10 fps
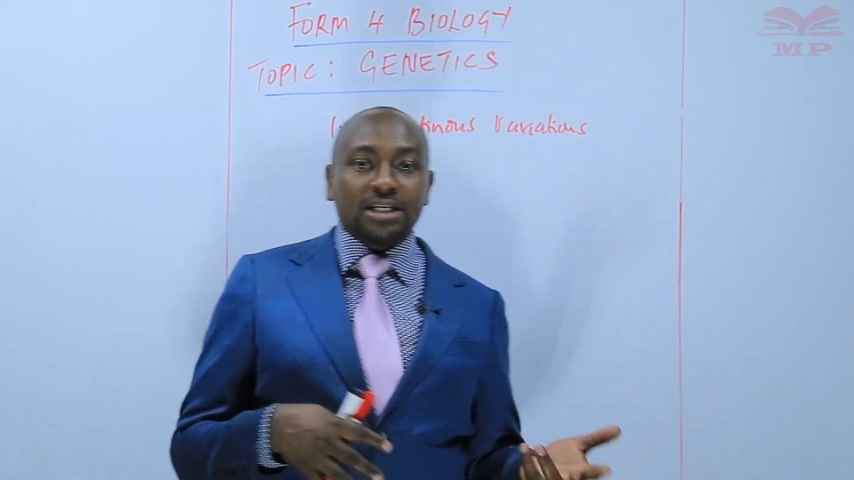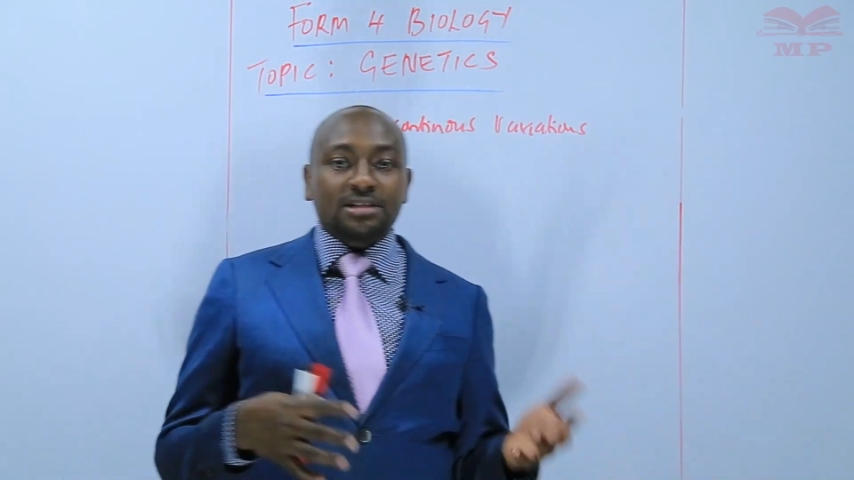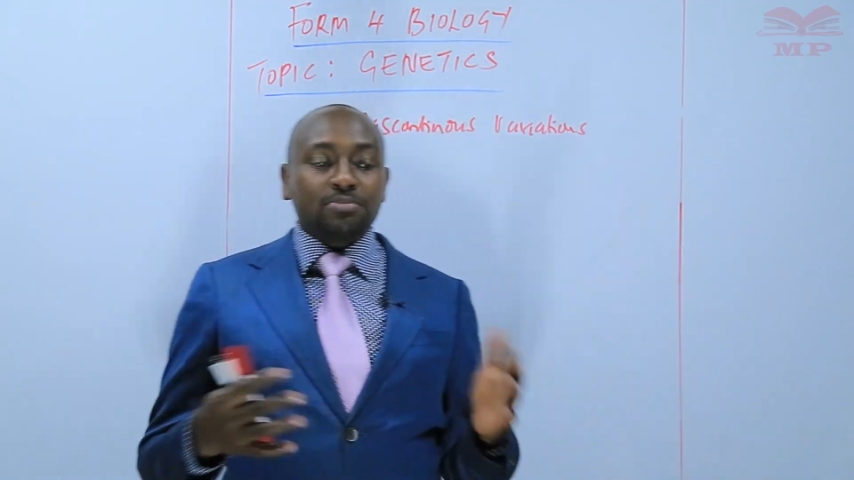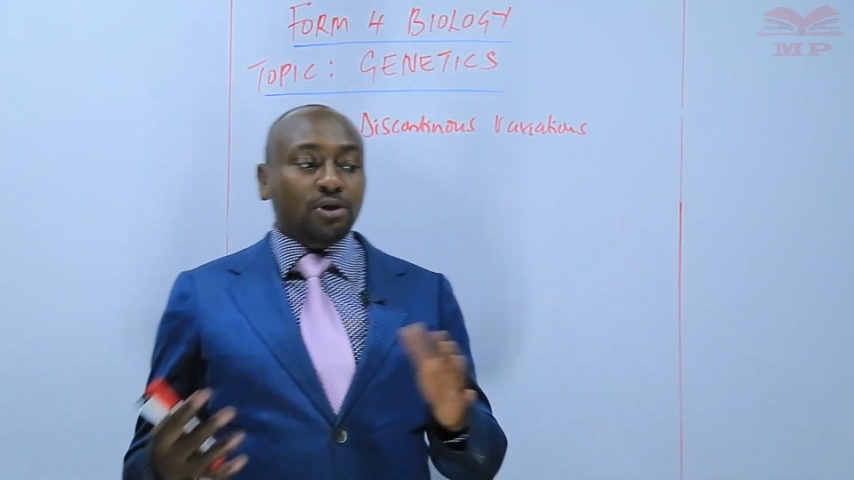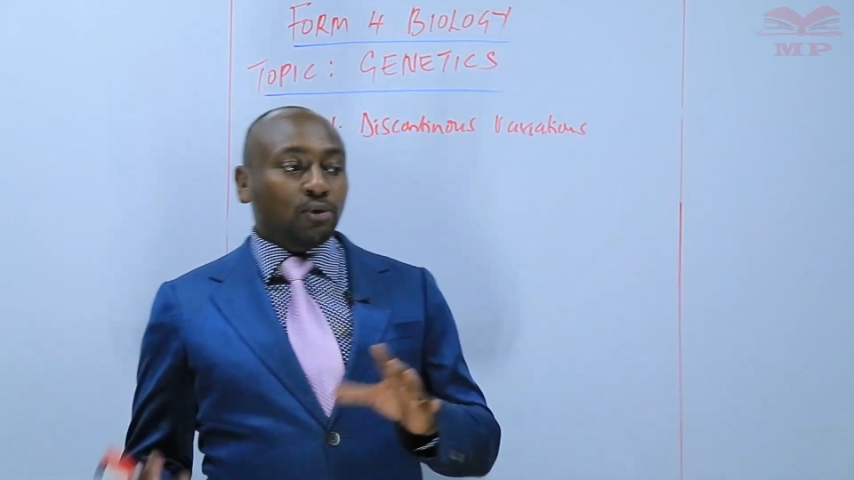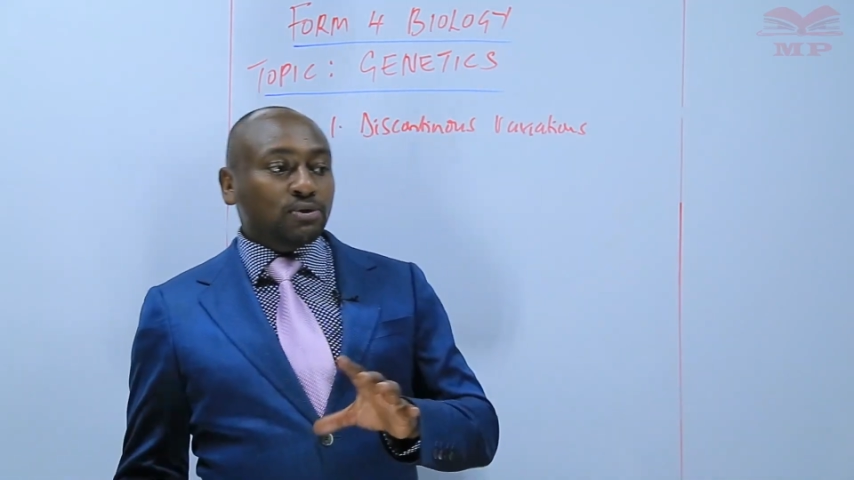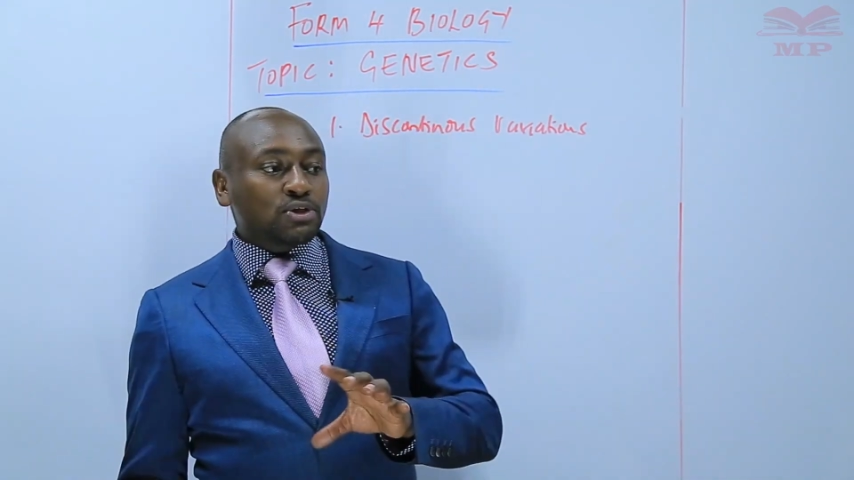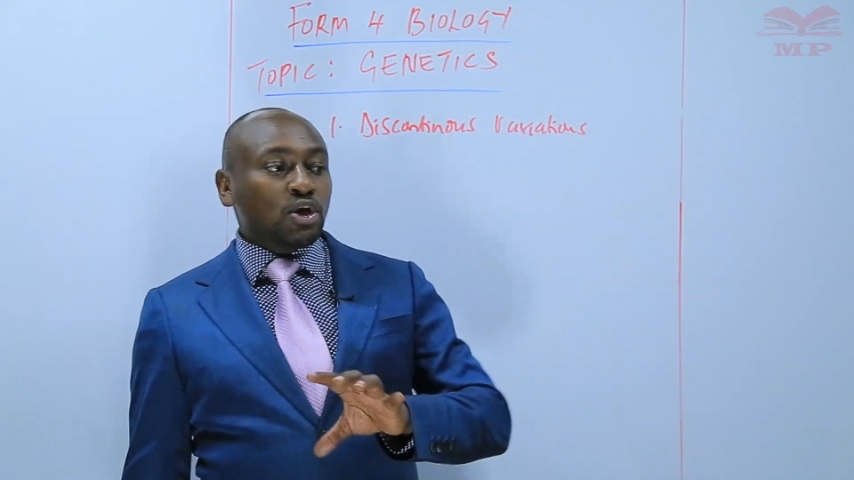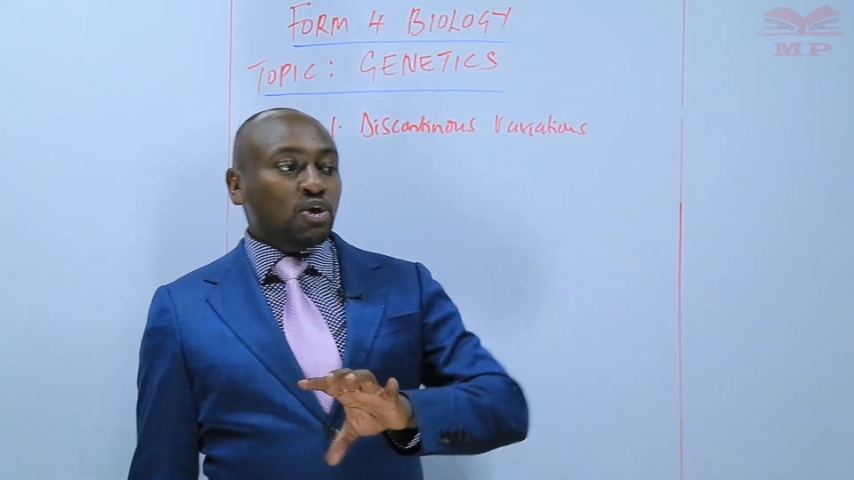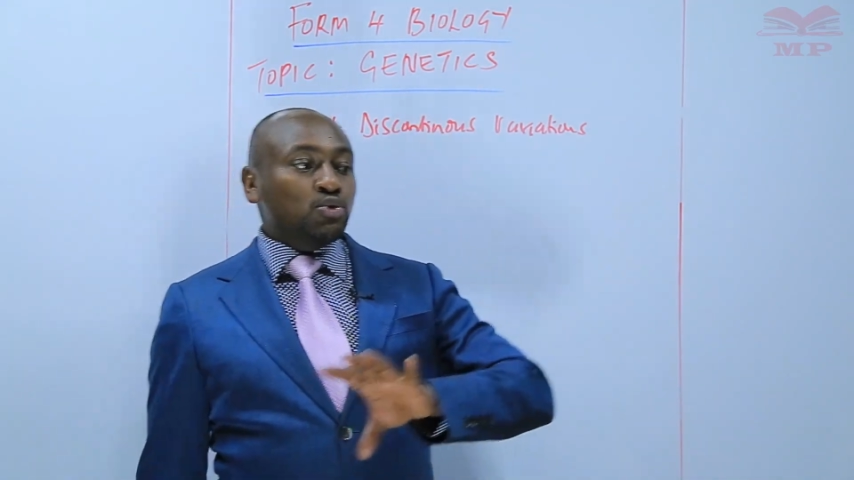It's
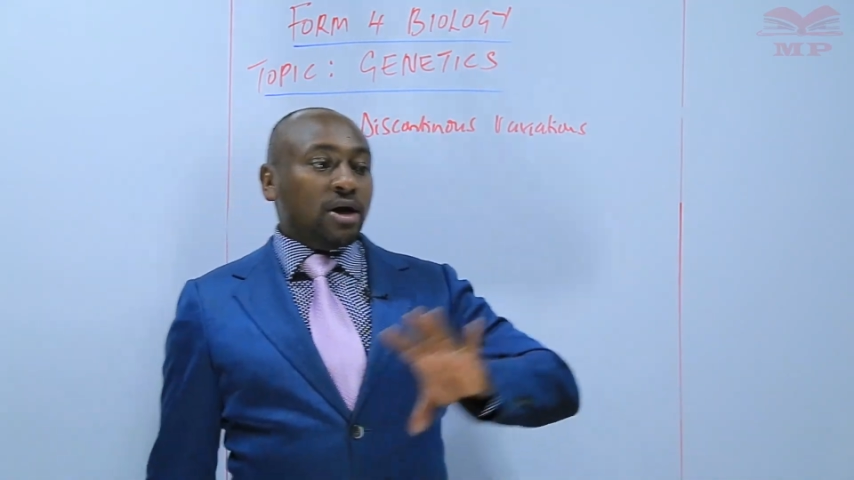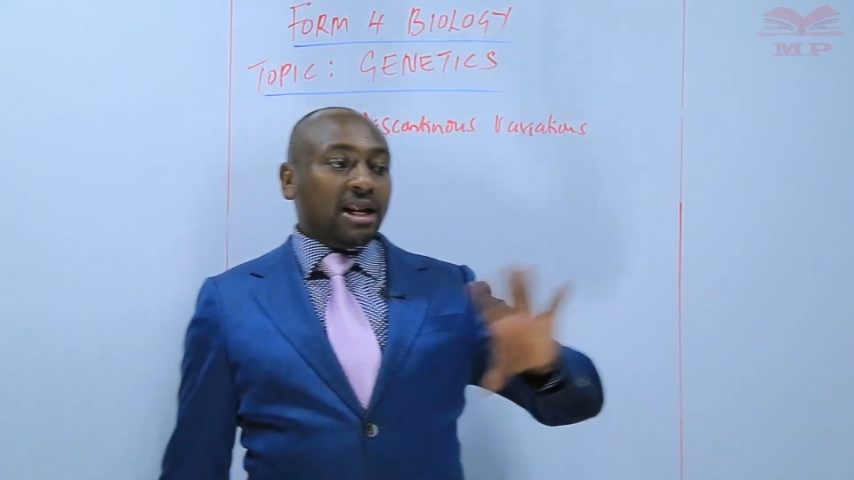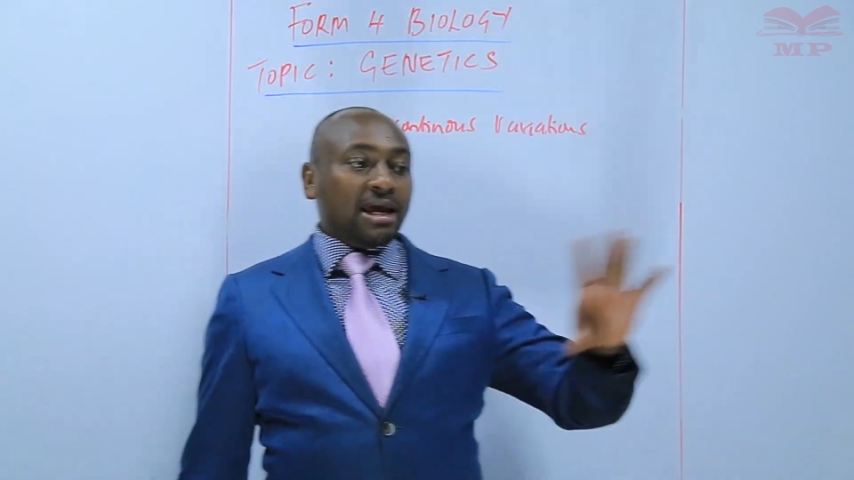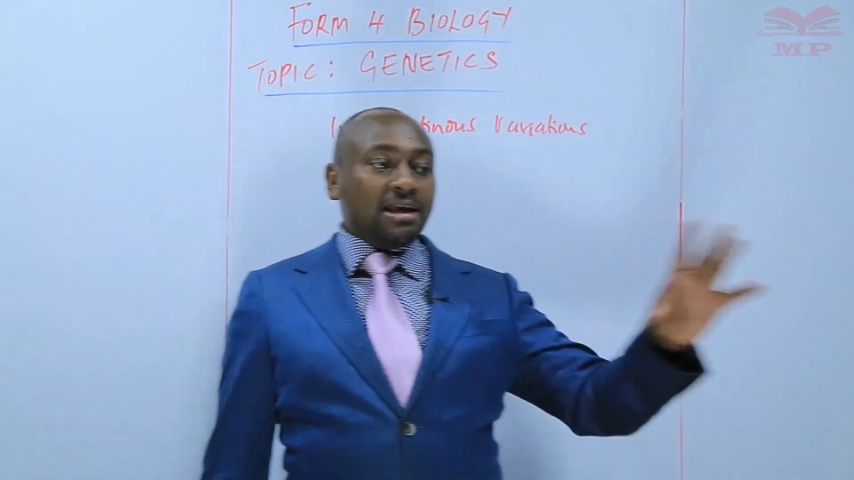because you are